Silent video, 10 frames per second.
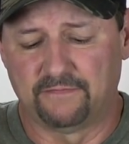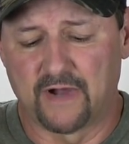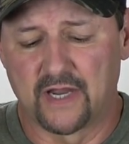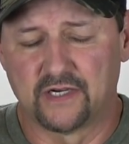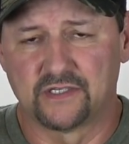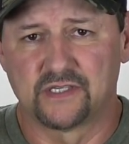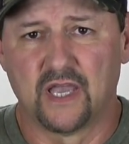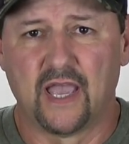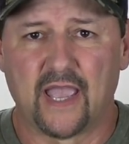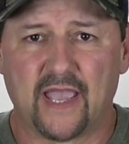fires,
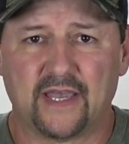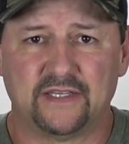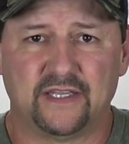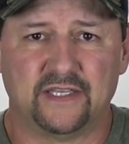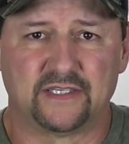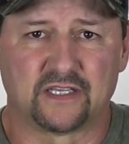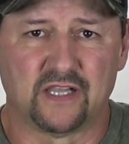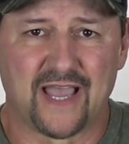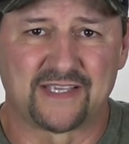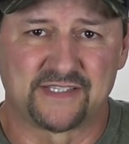and in
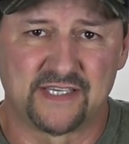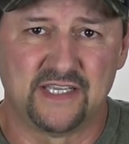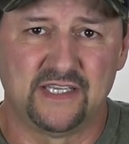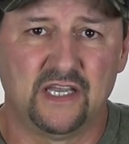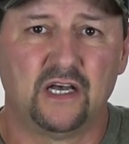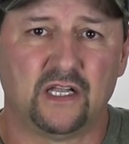class C,